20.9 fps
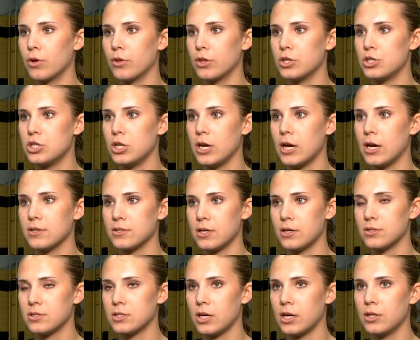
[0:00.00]
role that she has
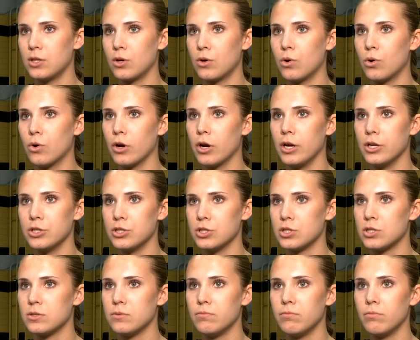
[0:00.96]
outside the court and
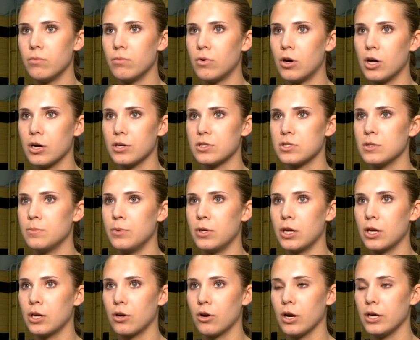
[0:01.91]
just honestly
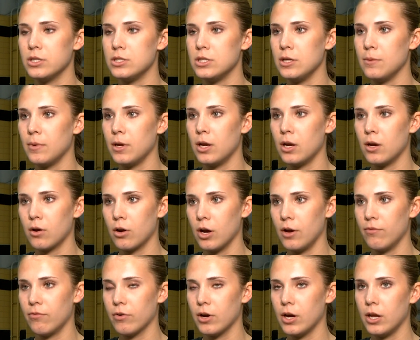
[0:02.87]
being a great teammate and a
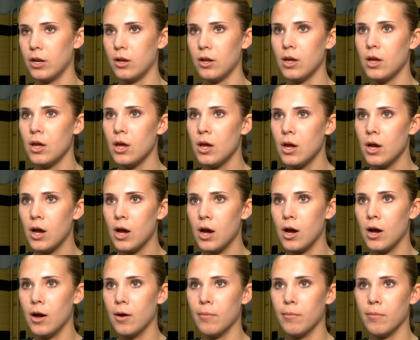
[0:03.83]
great friend
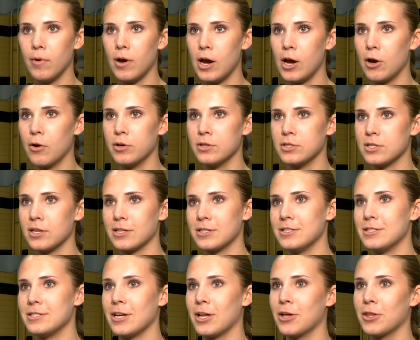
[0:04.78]
um, I always
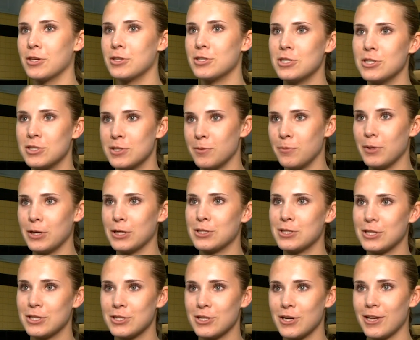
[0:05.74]
like to tell her that she's the big
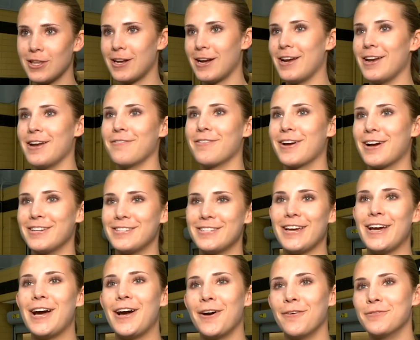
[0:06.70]
sister that I never got
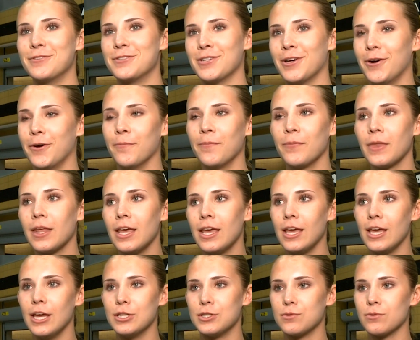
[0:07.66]
to have. Mm-hmm.
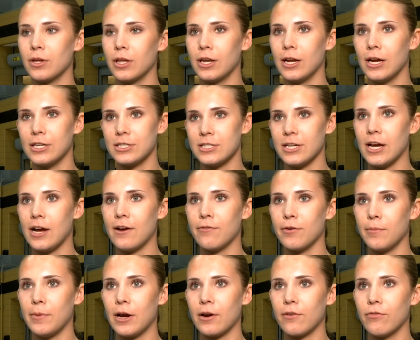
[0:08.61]
So it's really nice to
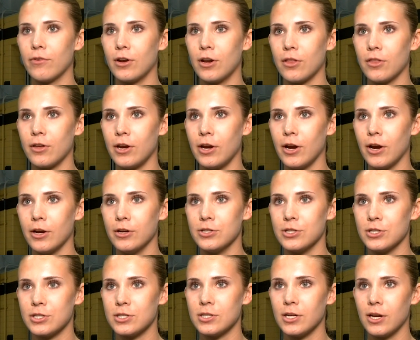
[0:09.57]
have her back for another year
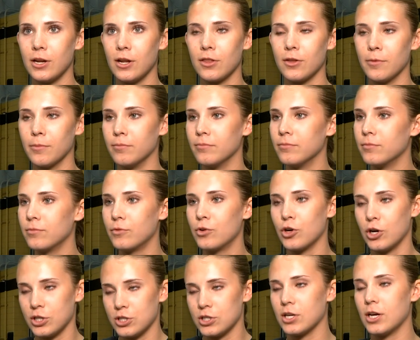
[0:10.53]
and just another
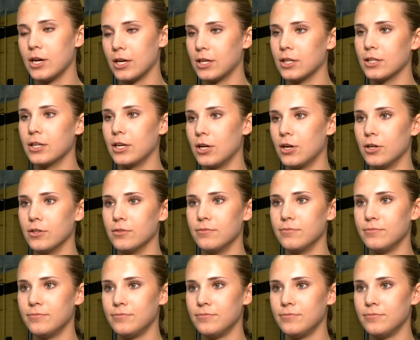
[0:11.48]
crush that I can lean on.